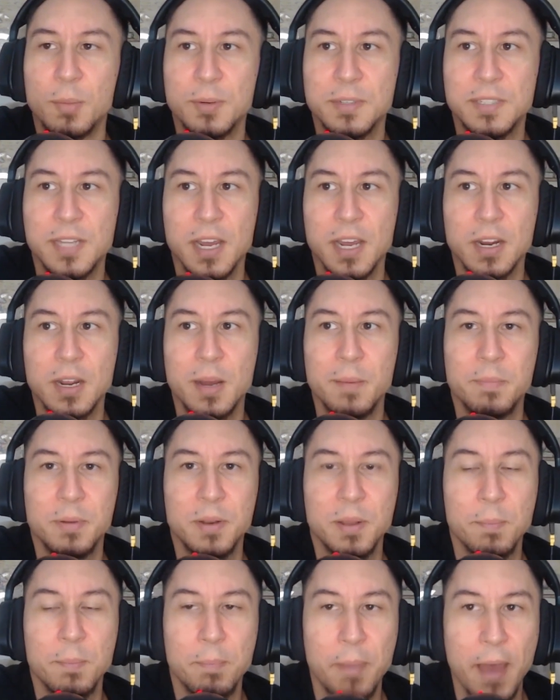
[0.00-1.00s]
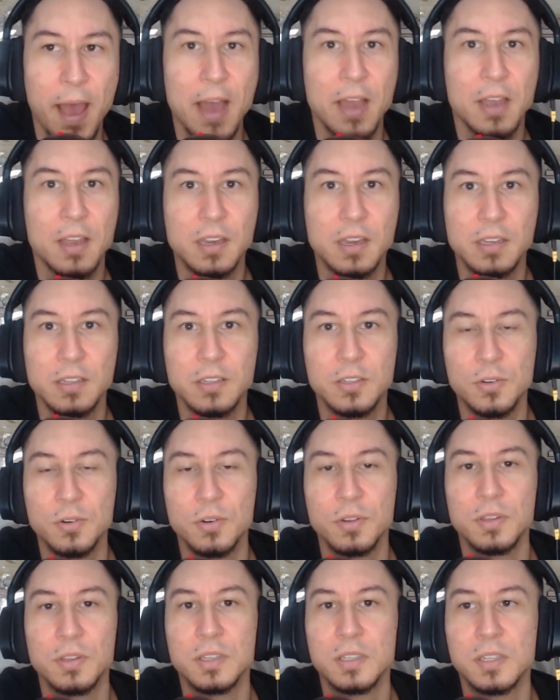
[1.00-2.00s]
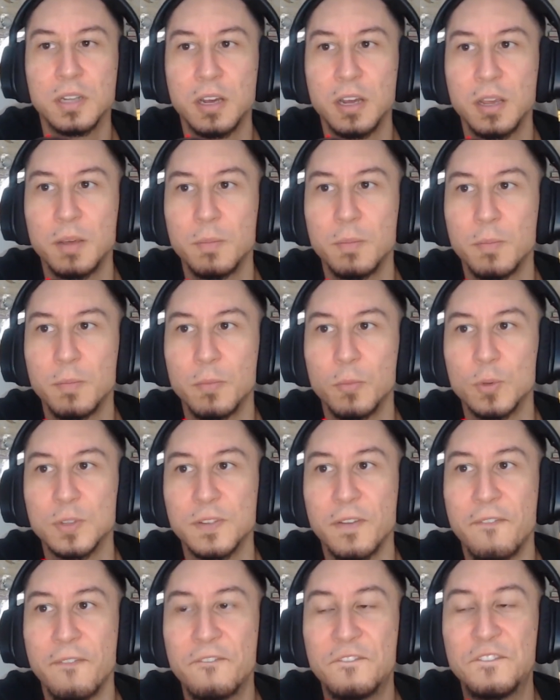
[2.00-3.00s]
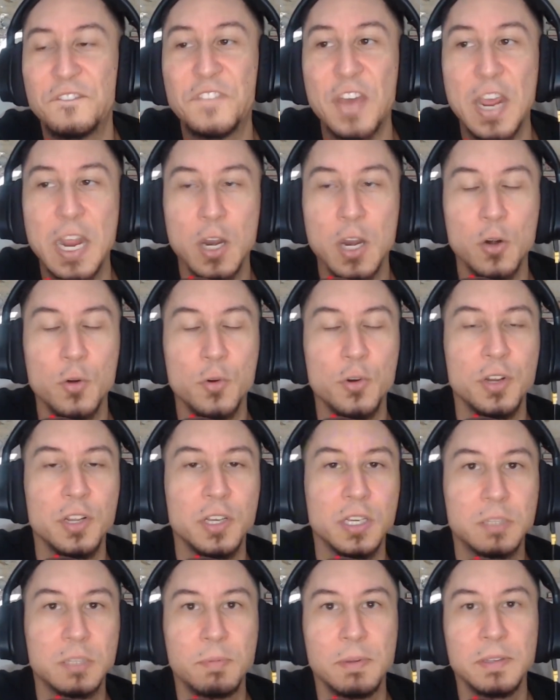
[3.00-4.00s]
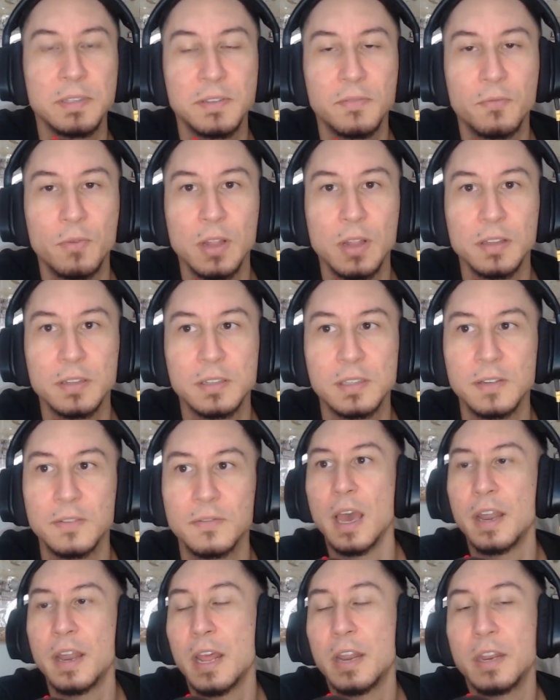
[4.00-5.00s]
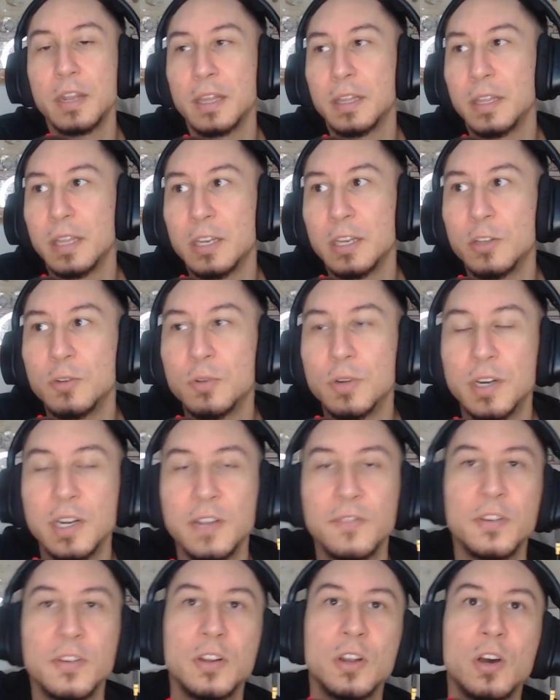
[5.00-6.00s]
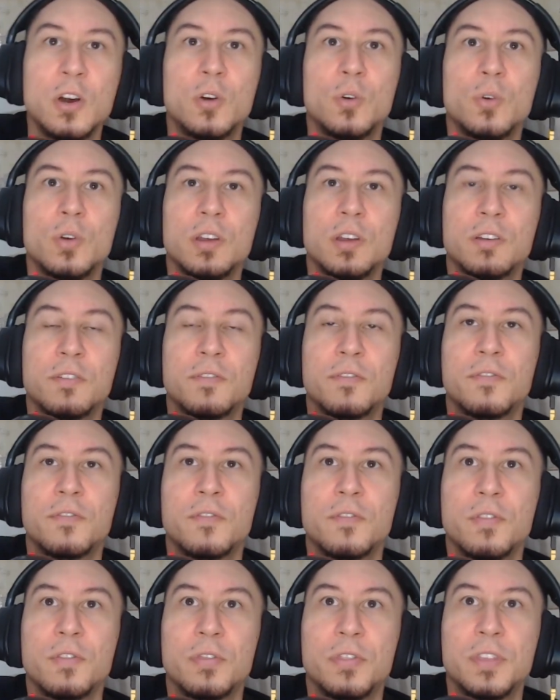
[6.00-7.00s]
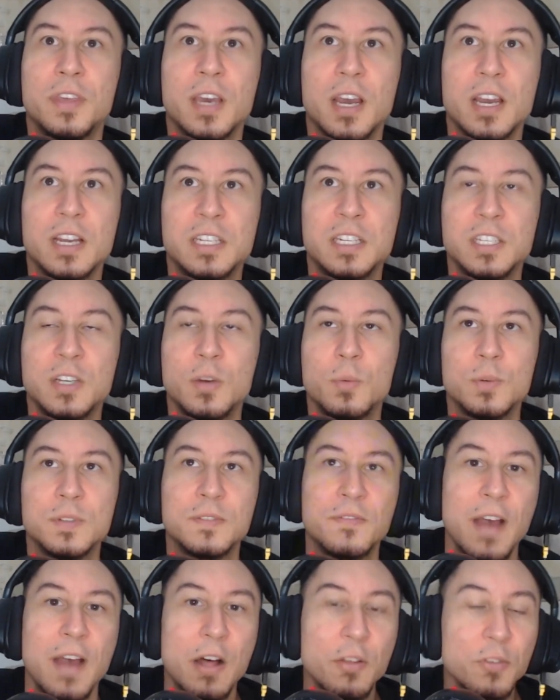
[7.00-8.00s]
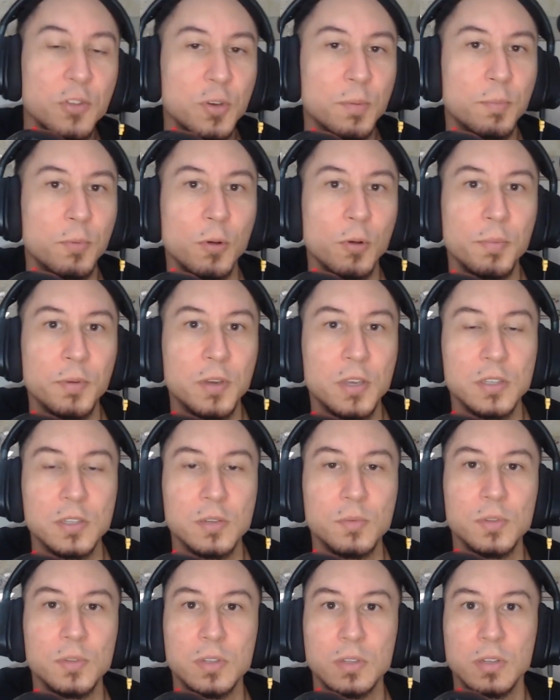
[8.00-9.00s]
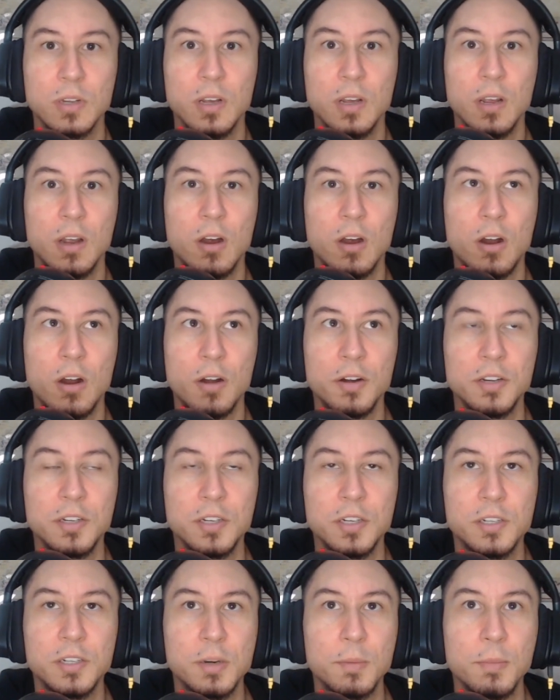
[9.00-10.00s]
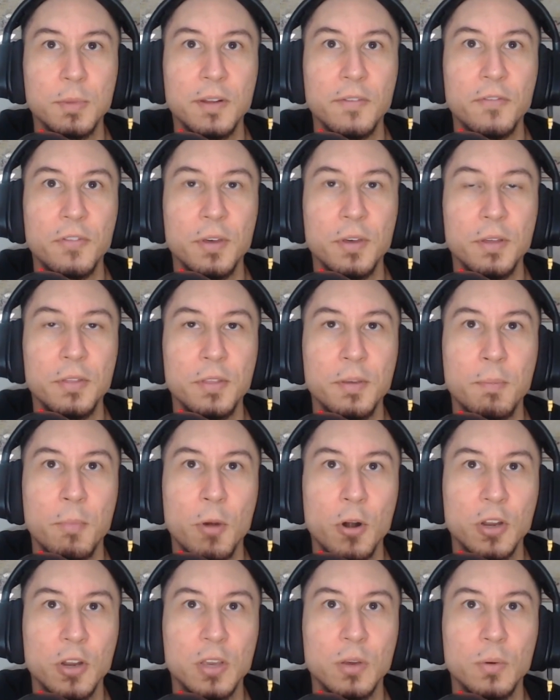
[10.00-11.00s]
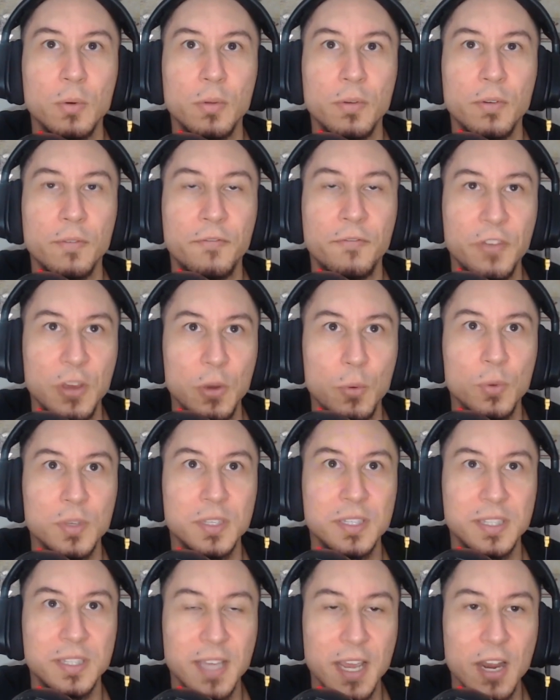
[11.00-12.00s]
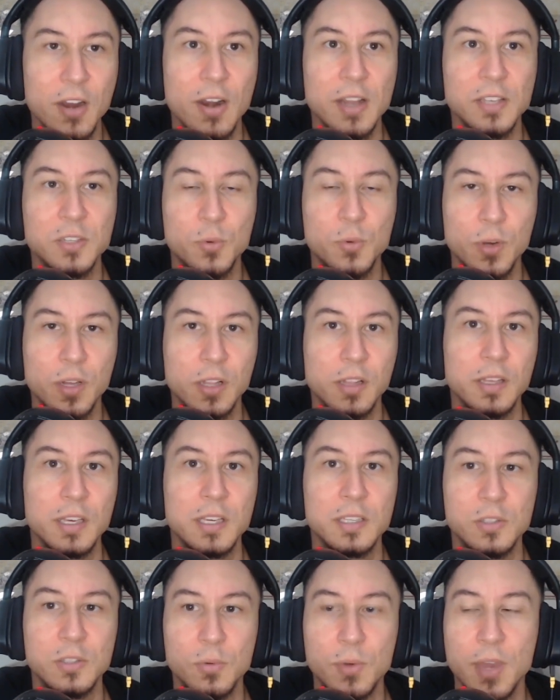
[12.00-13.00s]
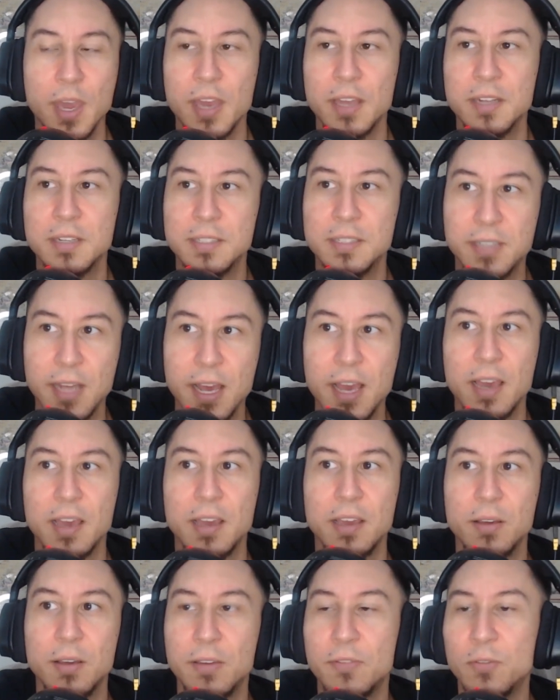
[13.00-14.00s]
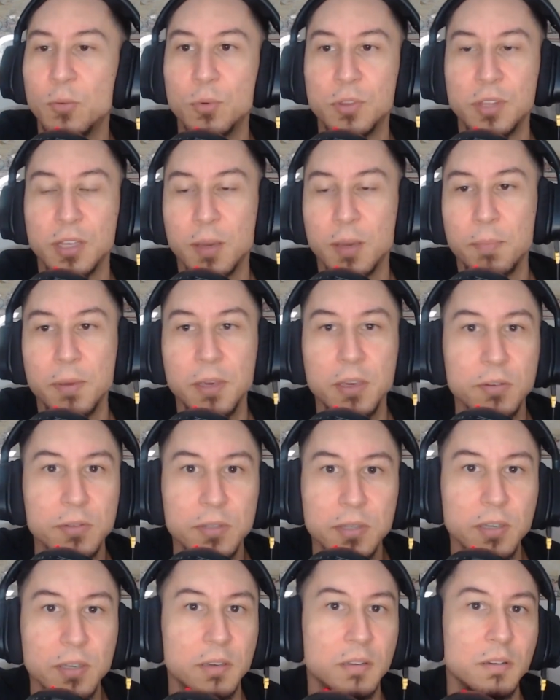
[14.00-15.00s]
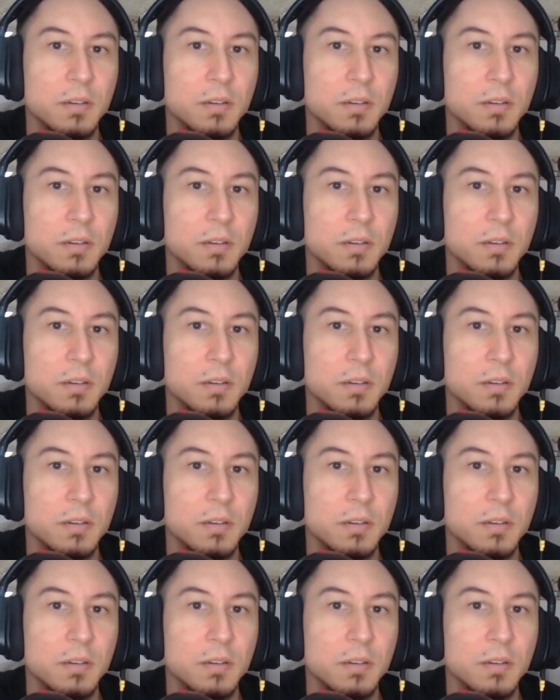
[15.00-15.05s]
a tech company back during this time was a very expensive relative. And you didn't even know if the idea was valuable because it was hard to determine if the market fit was there as quickly as you can today, even with a POC,